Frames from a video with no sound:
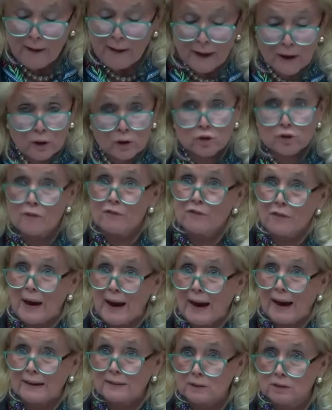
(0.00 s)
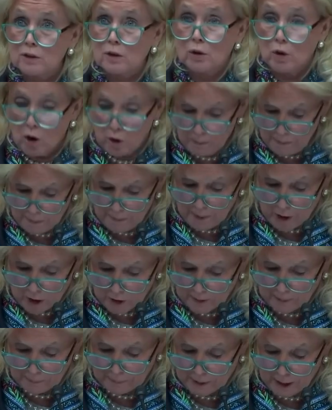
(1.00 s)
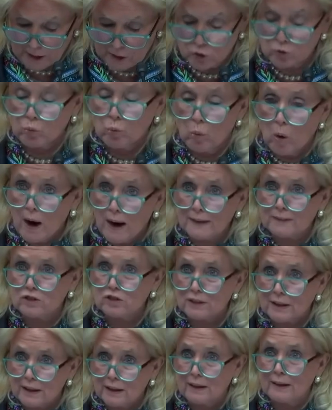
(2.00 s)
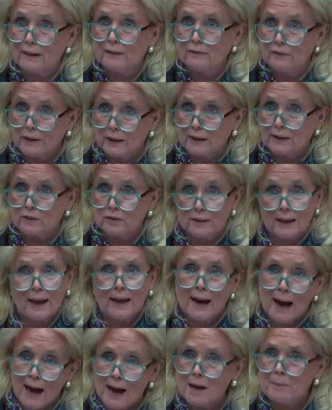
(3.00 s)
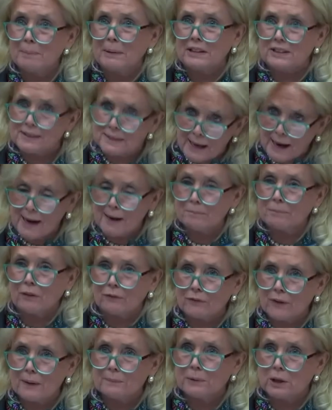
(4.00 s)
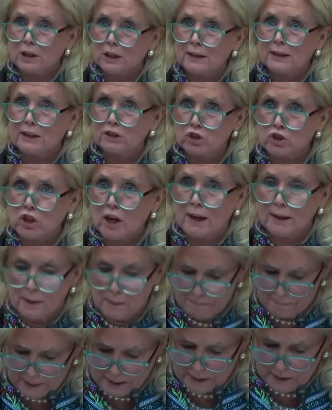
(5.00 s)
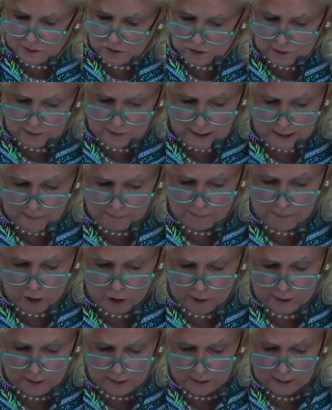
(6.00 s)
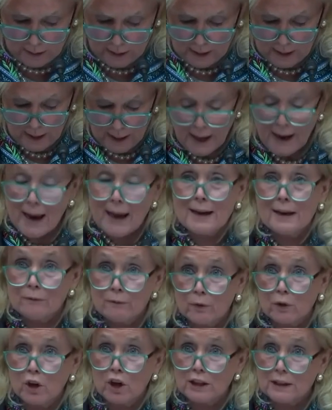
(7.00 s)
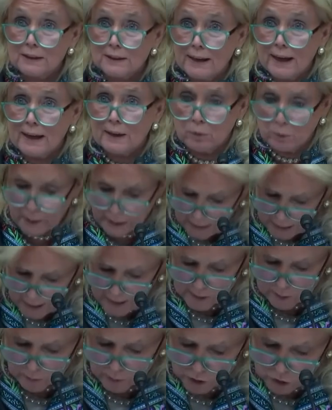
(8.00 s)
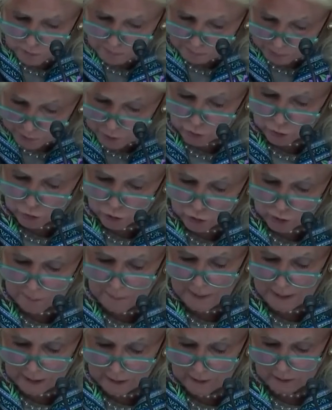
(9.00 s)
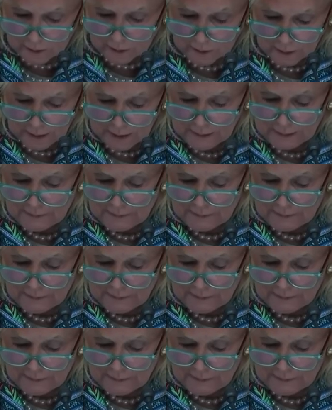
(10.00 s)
Here's a fact. The global marketplace wants EVs, and I'll be damned if I'm going to let China beat us in that market. And if we're going to lead, we got to produce them here.